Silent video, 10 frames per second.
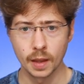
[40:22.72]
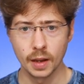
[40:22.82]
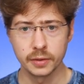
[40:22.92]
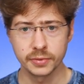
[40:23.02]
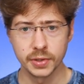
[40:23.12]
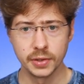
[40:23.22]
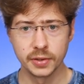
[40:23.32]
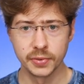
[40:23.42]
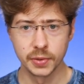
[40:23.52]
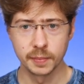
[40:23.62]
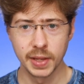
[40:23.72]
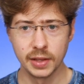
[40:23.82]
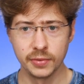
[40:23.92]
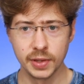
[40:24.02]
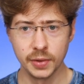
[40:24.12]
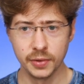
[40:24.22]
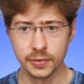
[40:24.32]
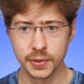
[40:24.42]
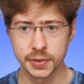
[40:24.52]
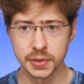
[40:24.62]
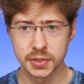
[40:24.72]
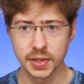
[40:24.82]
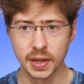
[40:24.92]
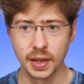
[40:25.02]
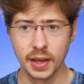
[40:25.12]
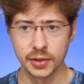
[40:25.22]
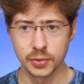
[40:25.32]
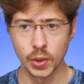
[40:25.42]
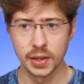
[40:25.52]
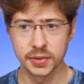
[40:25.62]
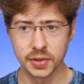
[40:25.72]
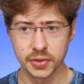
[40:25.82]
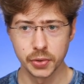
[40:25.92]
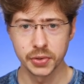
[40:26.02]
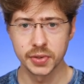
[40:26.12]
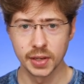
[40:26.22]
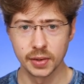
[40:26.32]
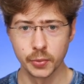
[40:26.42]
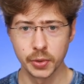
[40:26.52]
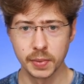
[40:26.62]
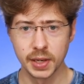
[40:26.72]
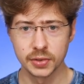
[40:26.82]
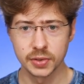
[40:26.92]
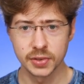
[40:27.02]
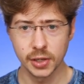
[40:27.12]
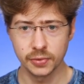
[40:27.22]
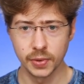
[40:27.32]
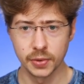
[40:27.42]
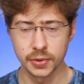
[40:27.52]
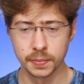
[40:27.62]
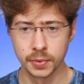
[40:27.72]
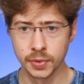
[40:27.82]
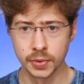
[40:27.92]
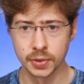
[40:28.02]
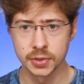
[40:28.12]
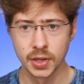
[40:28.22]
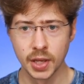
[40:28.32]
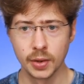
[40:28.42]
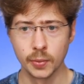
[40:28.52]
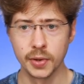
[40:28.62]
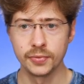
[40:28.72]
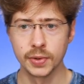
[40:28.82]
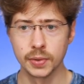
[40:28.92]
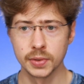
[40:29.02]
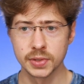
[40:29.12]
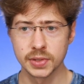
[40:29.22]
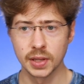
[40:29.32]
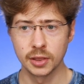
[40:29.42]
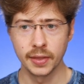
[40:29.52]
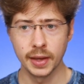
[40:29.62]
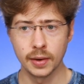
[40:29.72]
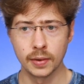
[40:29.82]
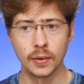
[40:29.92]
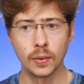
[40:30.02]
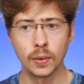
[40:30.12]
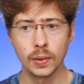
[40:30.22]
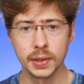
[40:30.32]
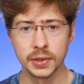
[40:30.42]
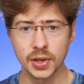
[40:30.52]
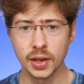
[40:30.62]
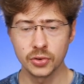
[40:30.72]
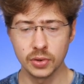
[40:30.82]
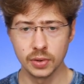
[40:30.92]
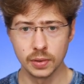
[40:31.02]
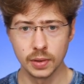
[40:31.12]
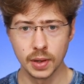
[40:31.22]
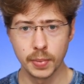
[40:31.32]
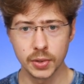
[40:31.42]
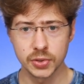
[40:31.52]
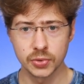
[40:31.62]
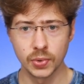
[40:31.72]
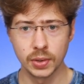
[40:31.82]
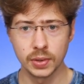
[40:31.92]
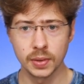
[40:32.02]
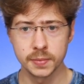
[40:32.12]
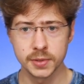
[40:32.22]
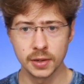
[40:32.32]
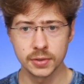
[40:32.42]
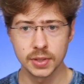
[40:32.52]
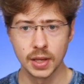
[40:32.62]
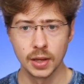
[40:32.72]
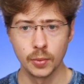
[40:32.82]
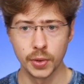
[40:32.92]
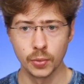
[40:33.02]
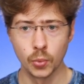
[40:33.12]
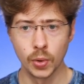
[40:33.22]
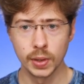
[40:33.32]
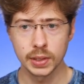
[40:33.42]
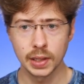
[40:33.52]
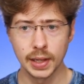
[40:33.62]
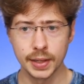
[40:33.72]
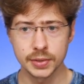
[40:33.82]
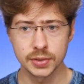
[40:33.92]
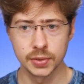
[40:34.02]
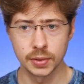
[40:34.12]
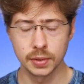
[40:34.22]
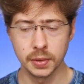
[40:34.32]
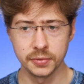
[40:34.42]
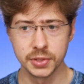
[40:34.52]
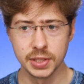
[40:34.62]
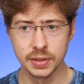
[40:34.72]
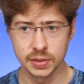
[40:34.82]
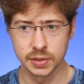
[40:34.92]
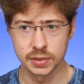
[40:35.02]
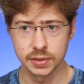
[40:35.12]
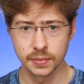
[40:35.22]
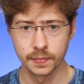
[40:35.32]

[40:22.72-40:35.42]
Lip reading: After interviewing many video influencers, as well as associating with many successful entrepreneurs, we've noticed that they are all intentional about surrounding themselves with a world-class circle of geniuses.